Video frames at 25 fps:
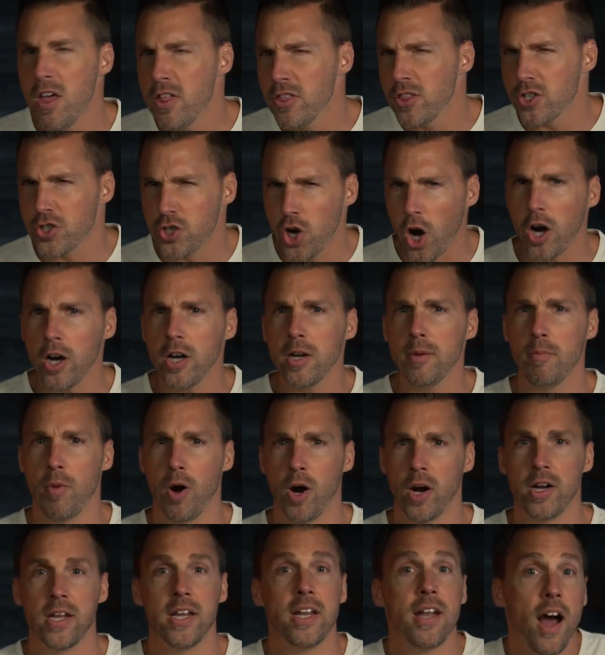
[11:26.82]
The target
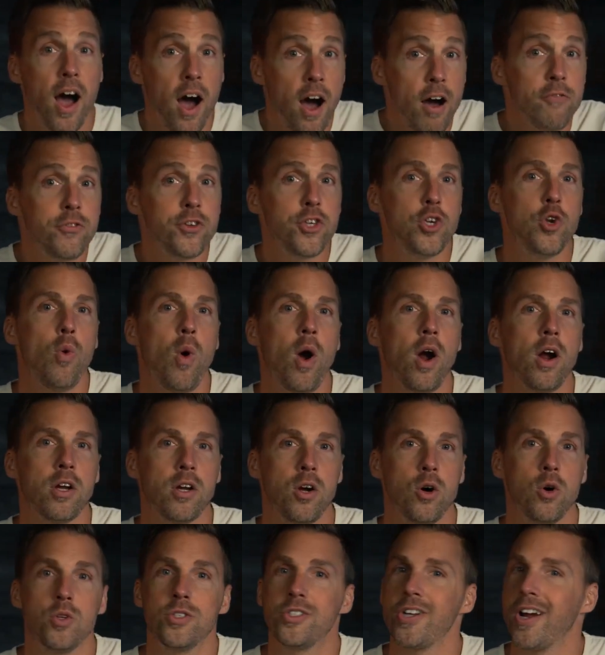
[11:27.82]
market of QR
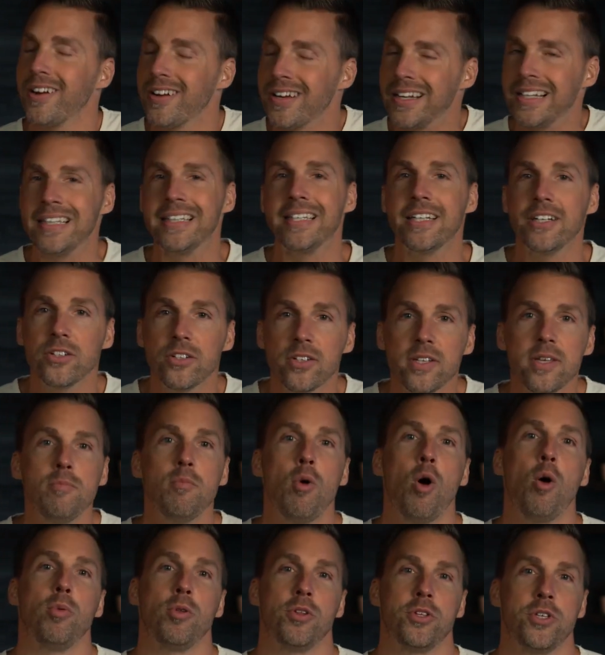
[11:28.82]
codes are clearly
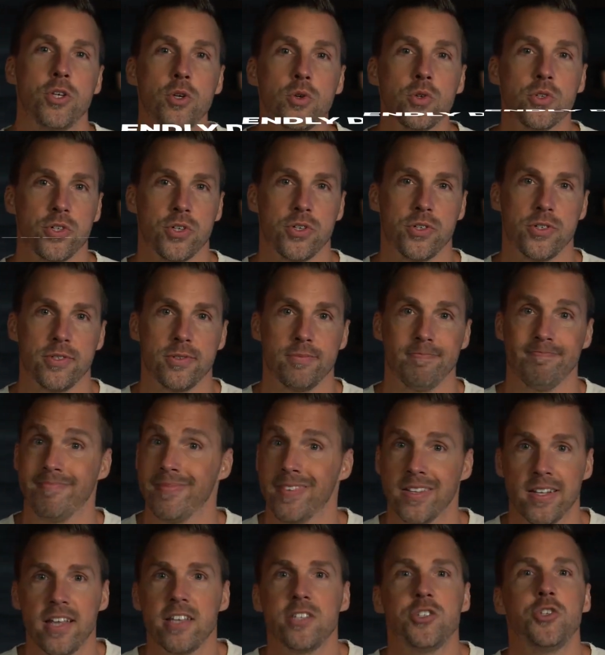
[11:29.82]
mobile users,
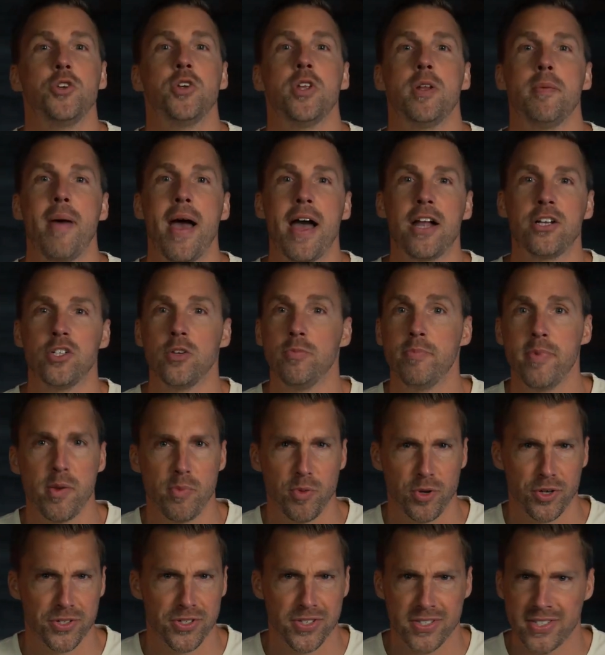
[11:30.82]
unless you can imagine
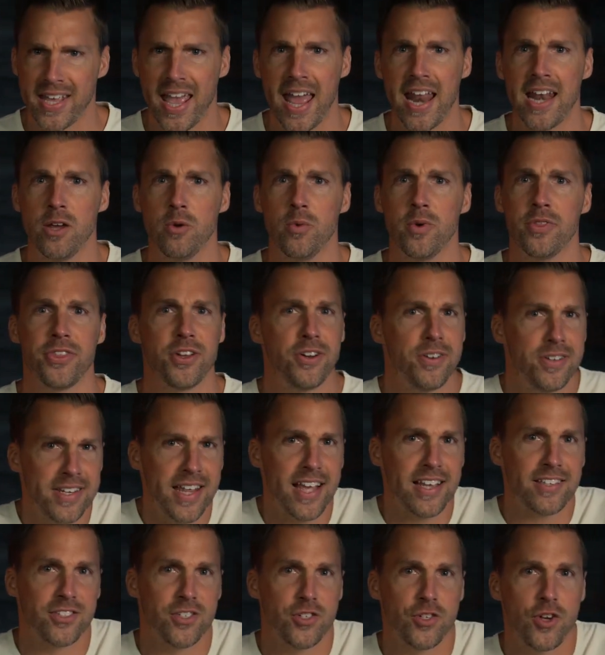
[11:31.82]
people scanning with their
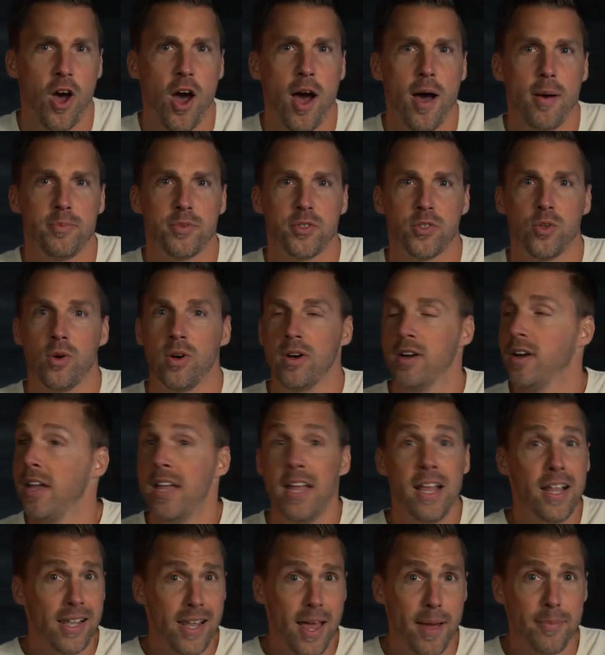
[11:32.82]
desktops or
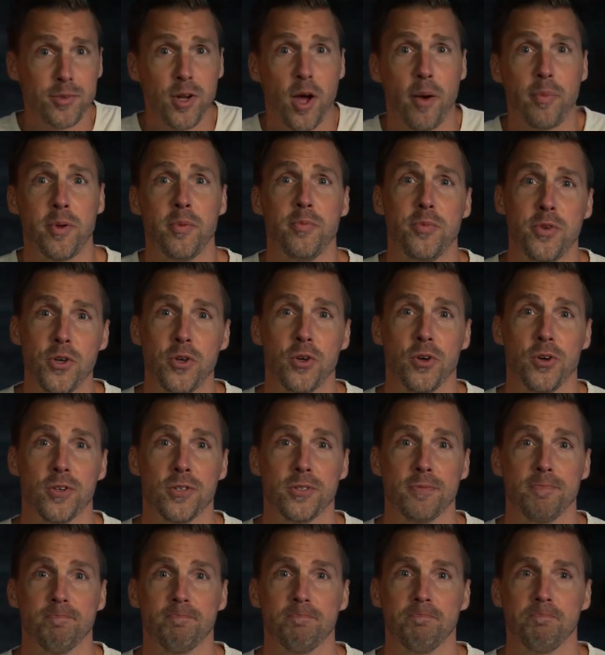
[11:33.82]
laptop
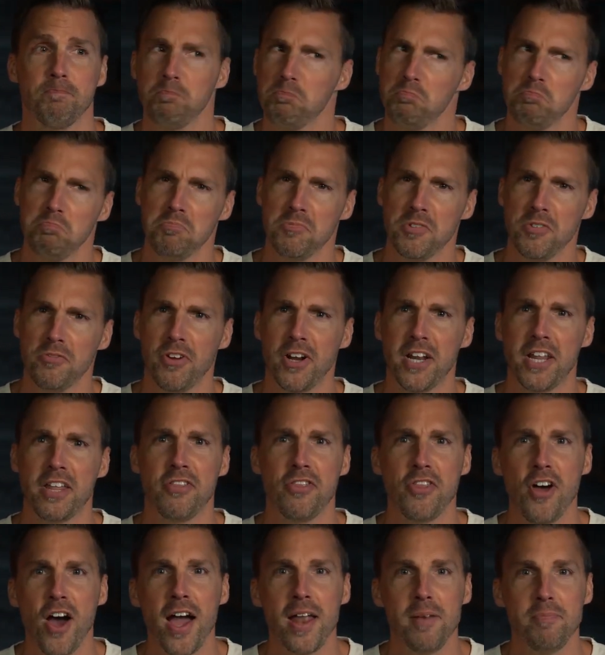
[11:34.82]
computers. It's a funny
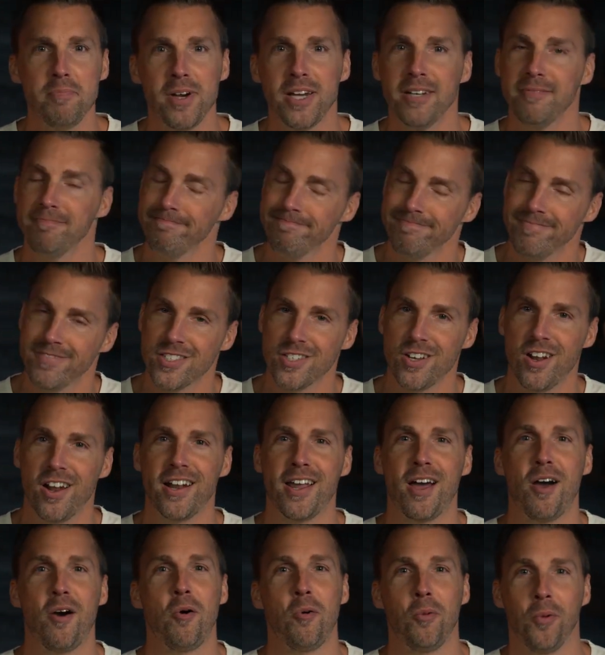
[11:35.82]
thought, but it's not
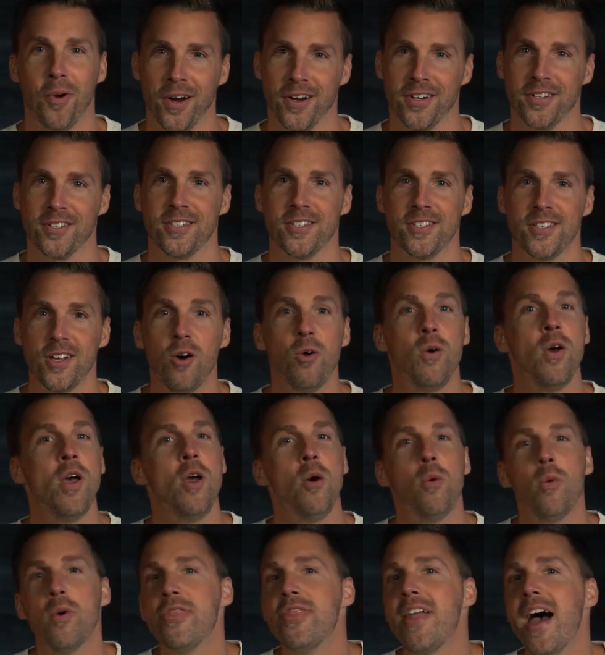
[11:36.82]
how it works. So
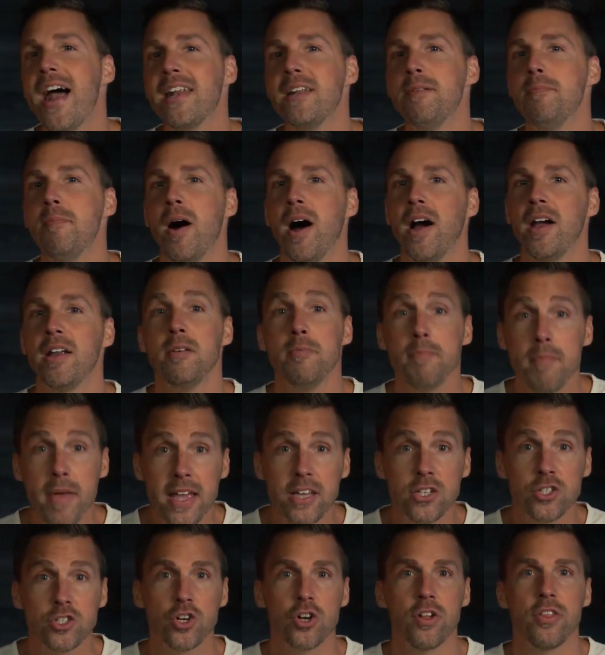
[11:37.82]
with that in mind,
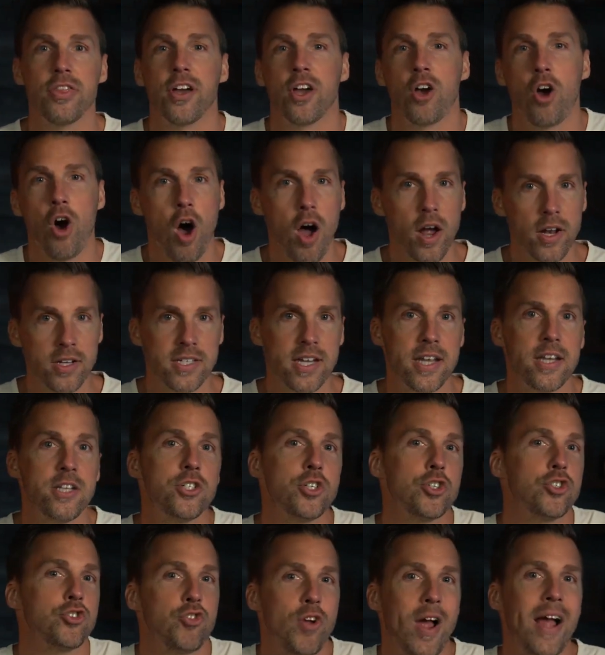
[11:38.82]
make sure the
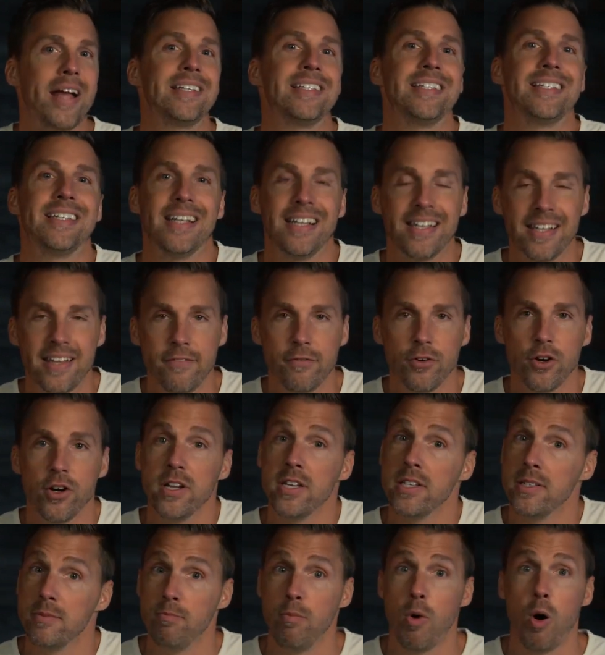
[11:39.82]
content you're trying to deliver
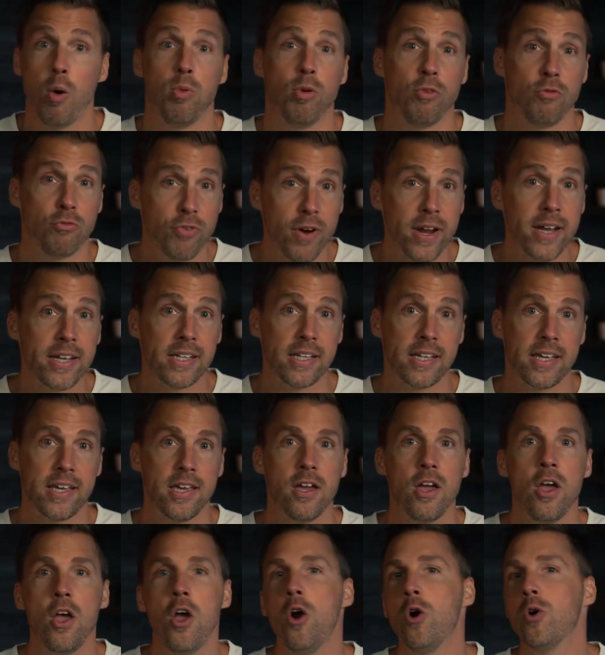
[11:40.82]
is mobile
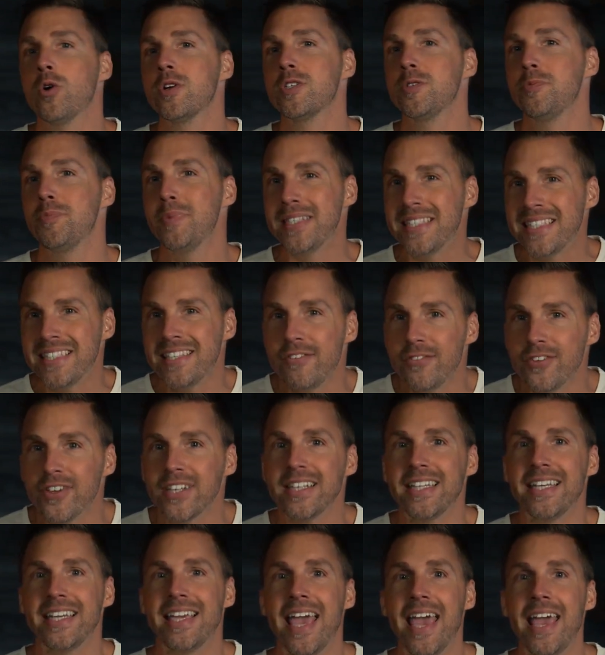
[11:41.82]
friendly or
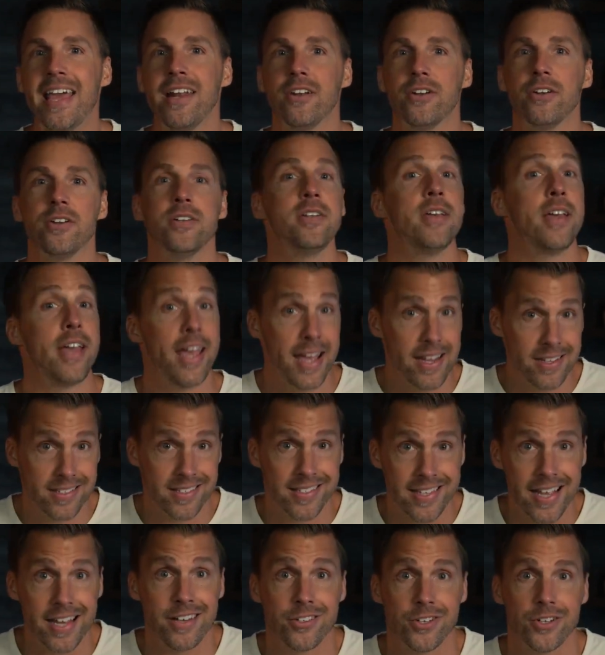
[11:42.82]
specifically catered and
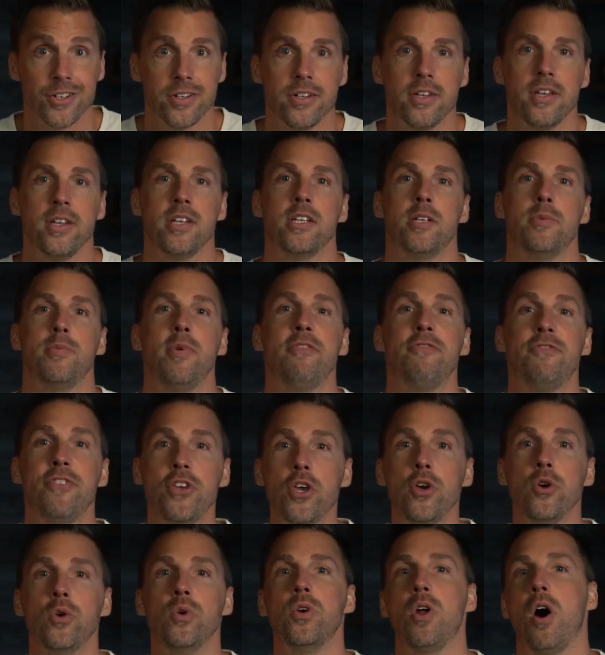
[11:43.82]
centered to be
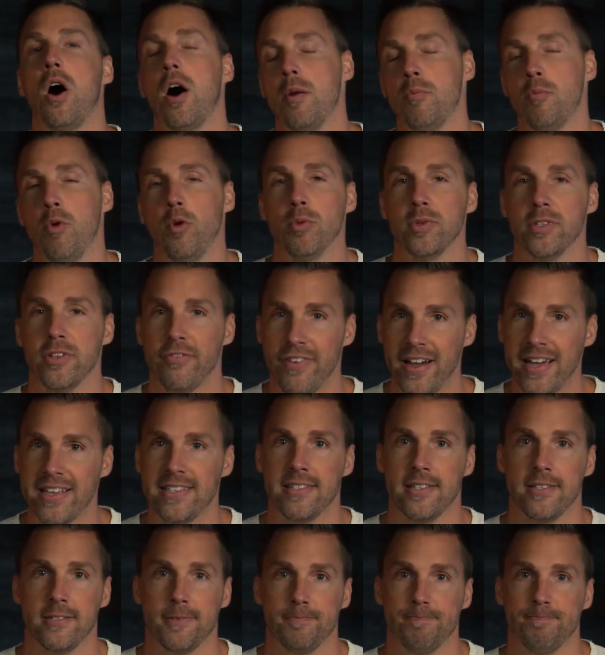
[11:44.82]
viewed on mobile
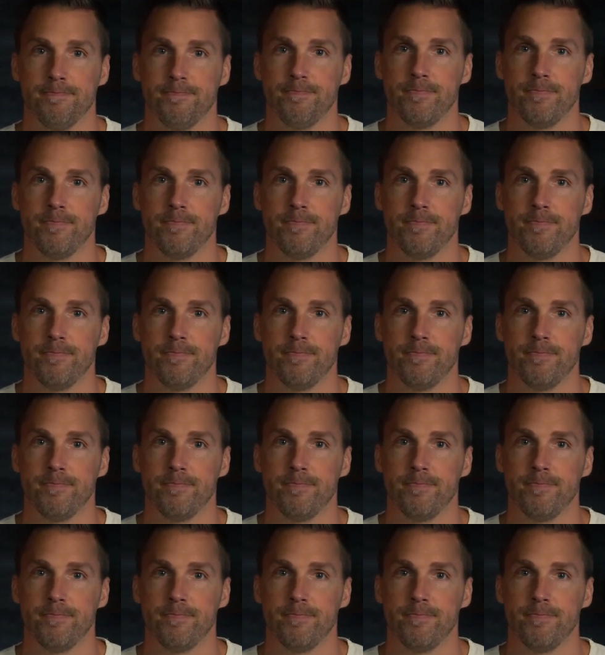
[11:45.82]
devices.